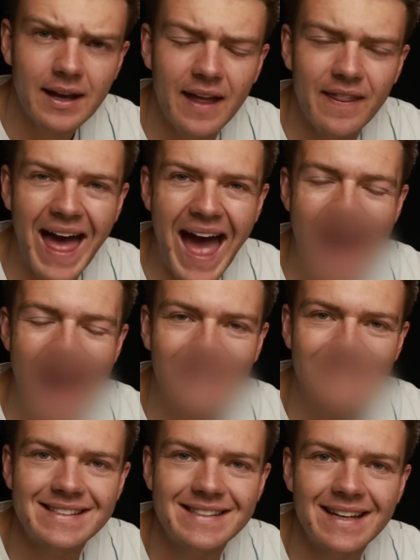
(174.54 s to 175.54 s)
And the ass
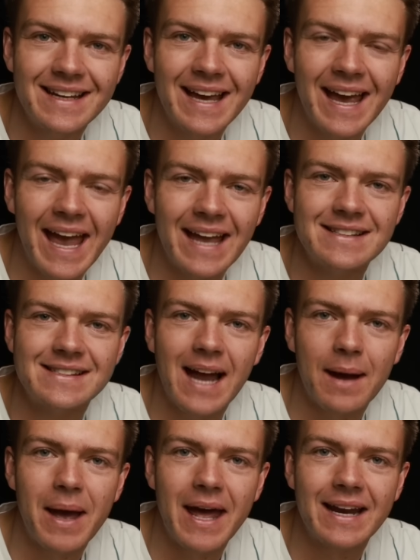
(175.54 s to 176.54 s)
Hayden,
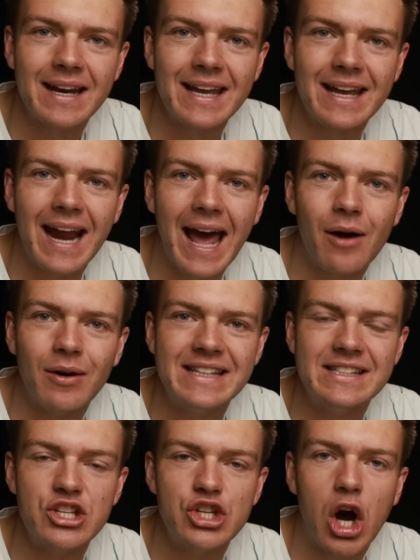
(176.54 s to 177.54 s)
stop editing it out.
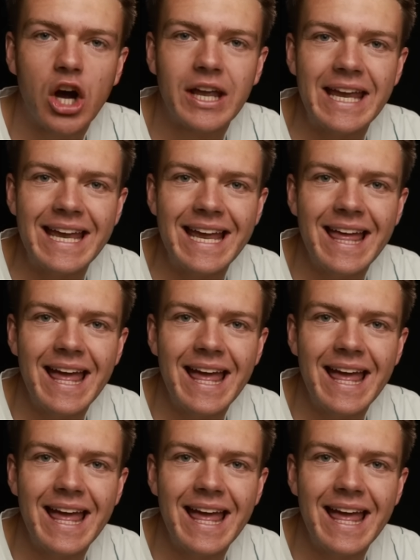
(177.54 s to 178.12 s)
It's a donkey.